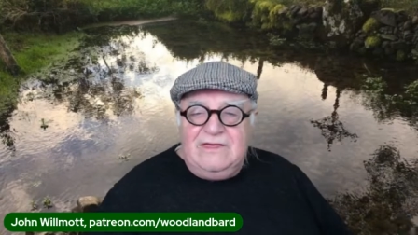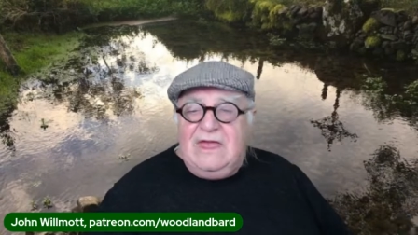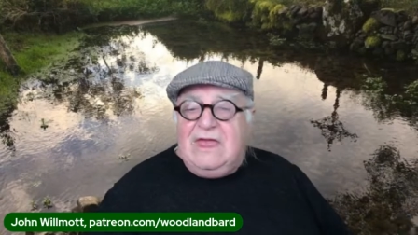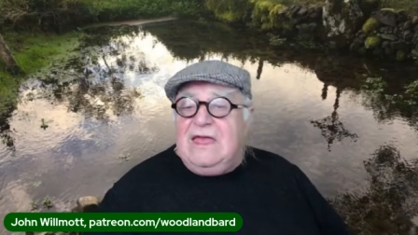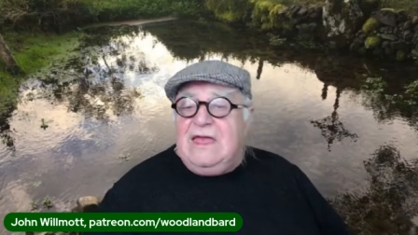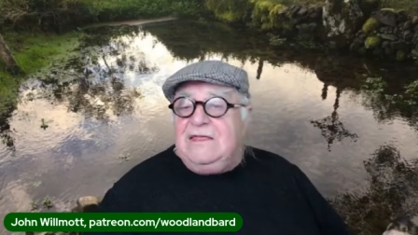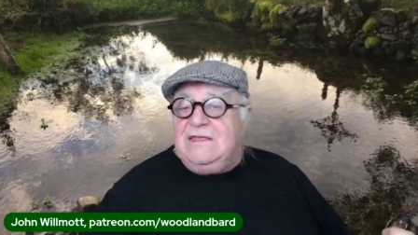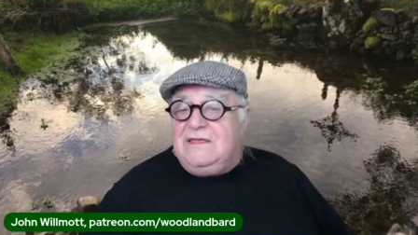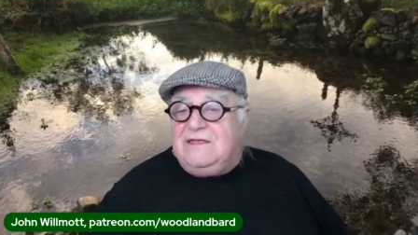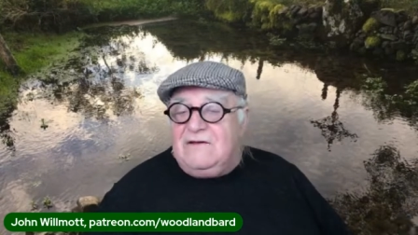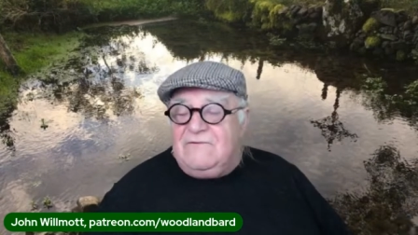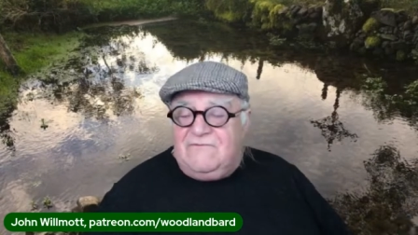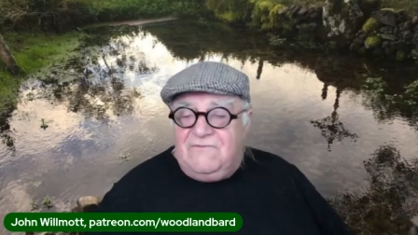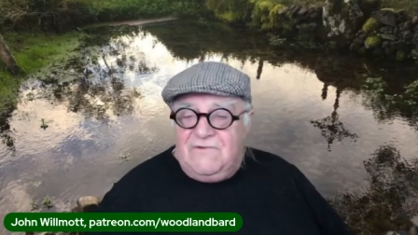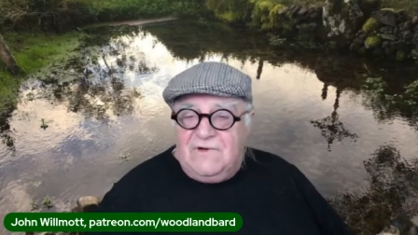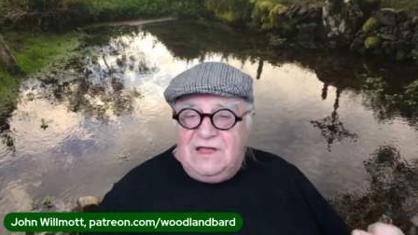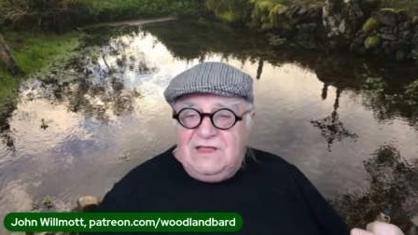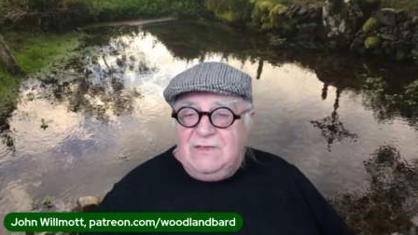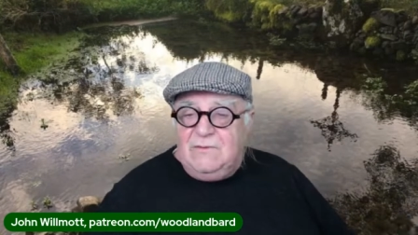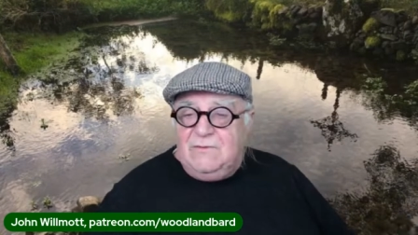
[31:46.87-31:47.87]
they ended up
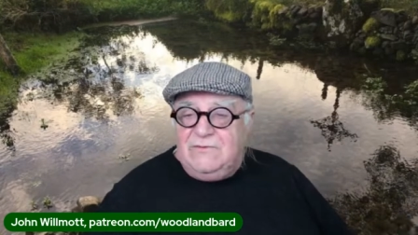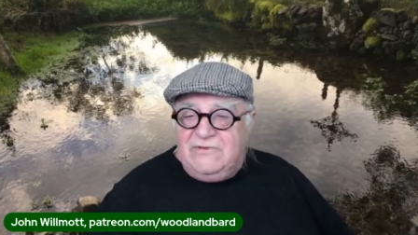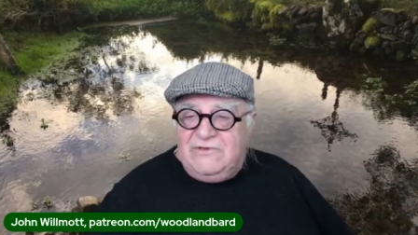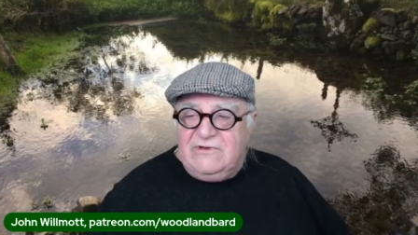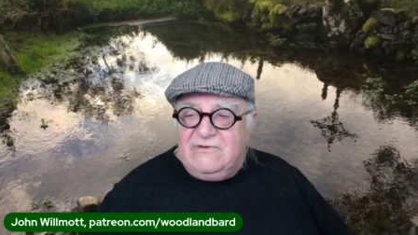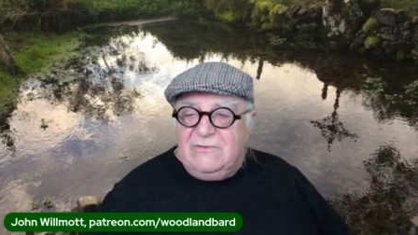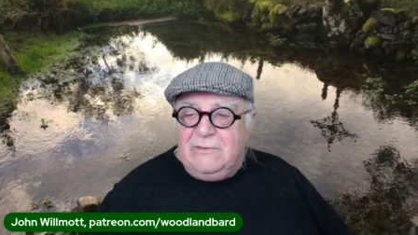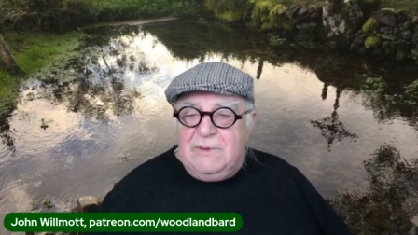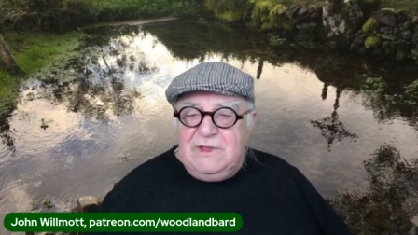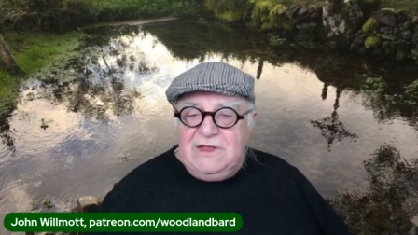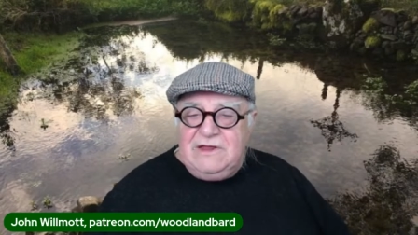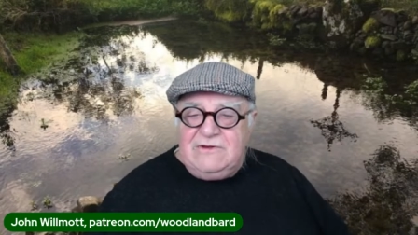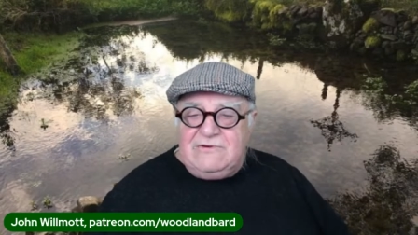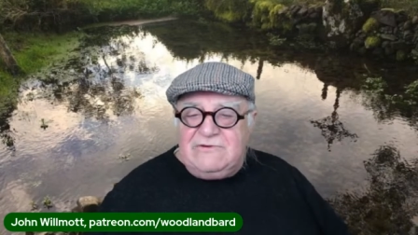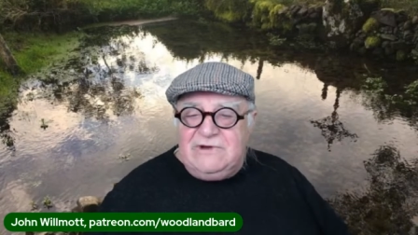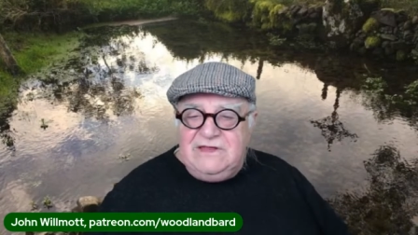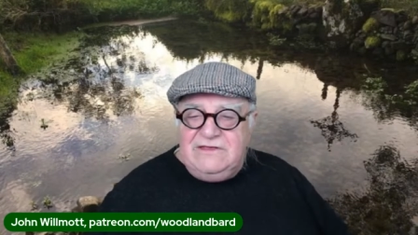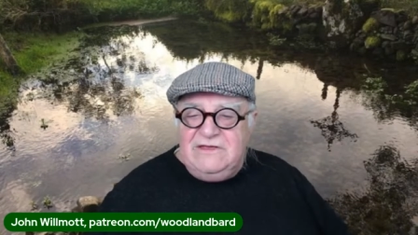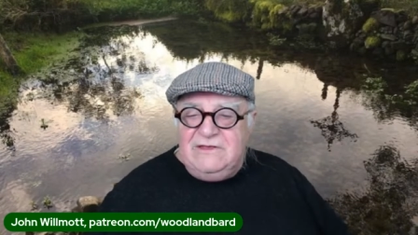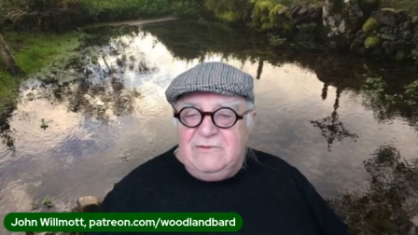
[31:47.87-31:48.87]
finding themselves being
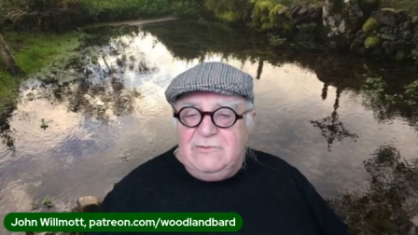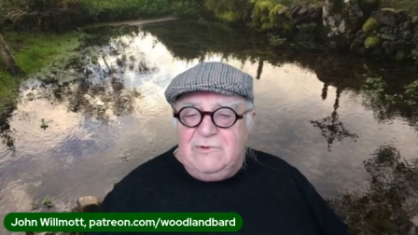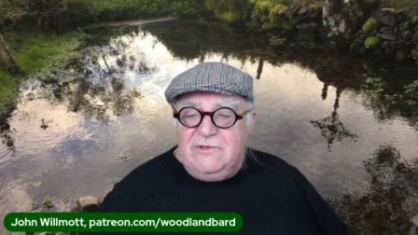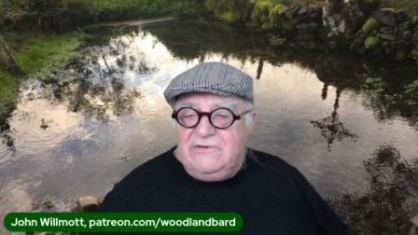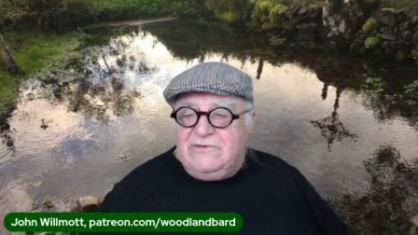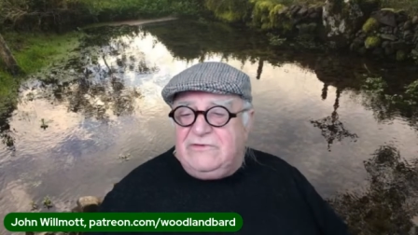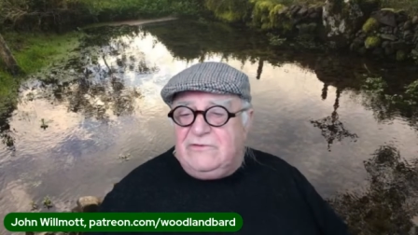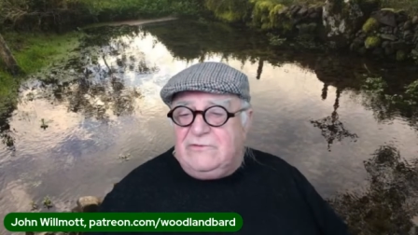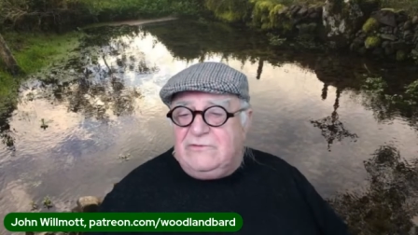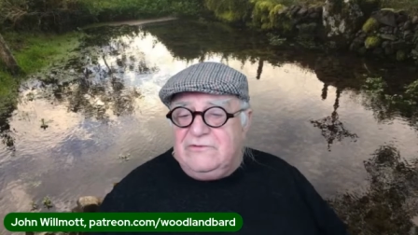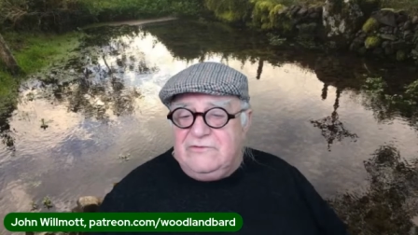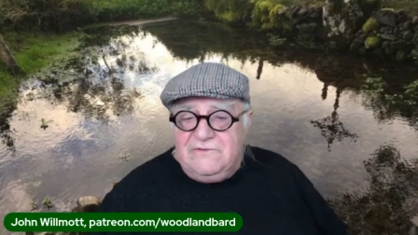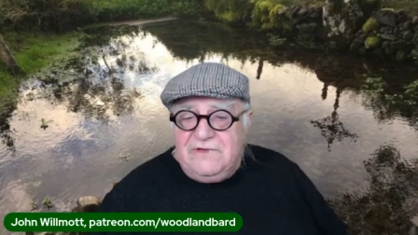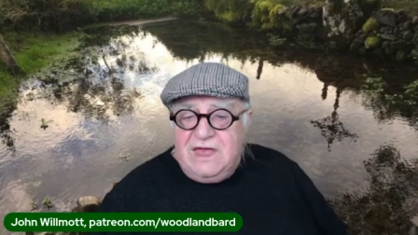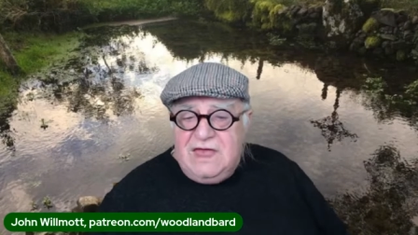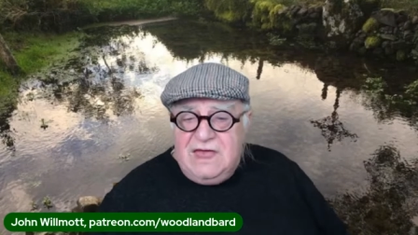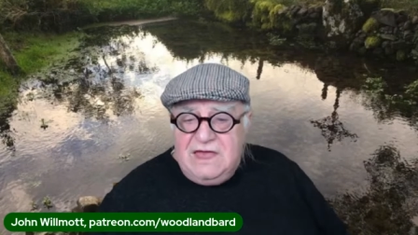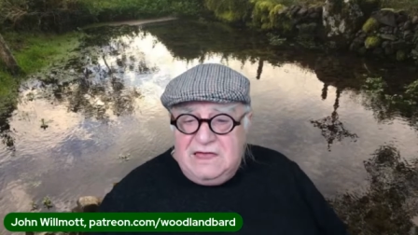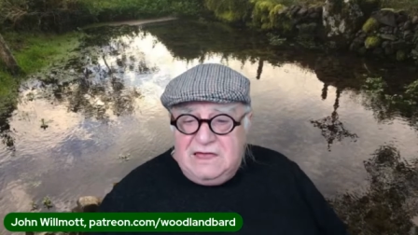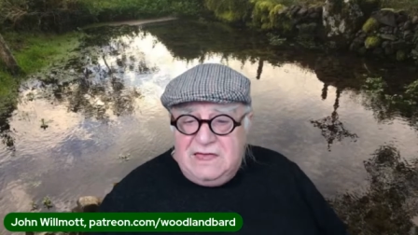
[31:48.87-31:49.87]
greeted with a sort
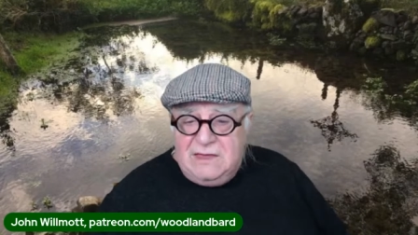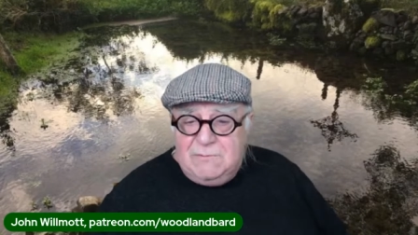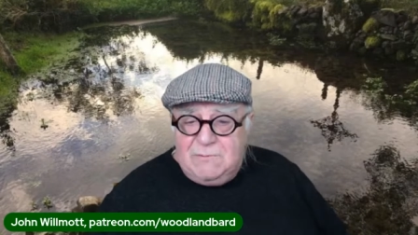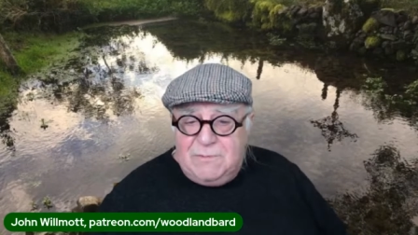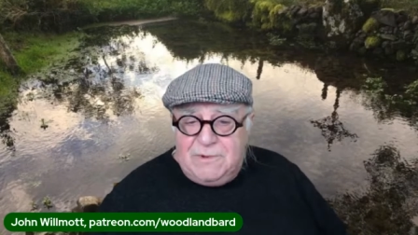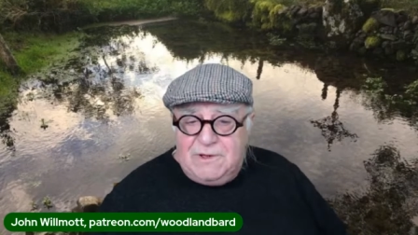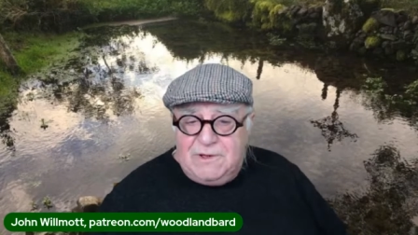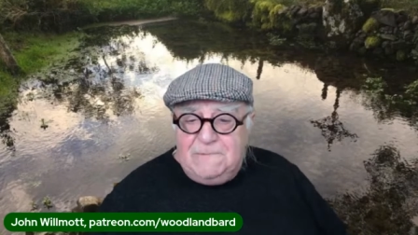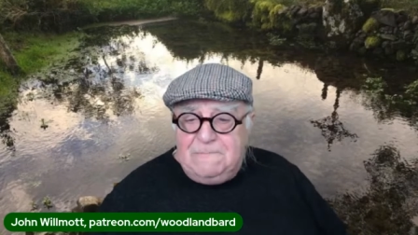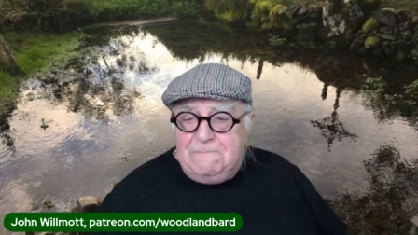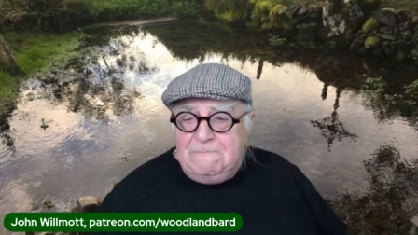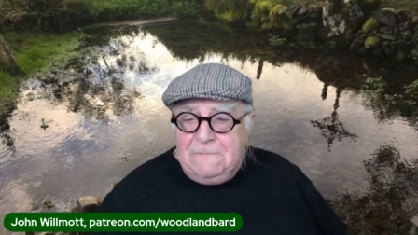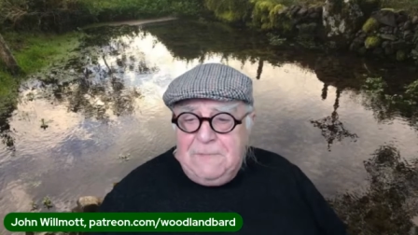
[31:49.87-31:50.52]
of gatekeeper.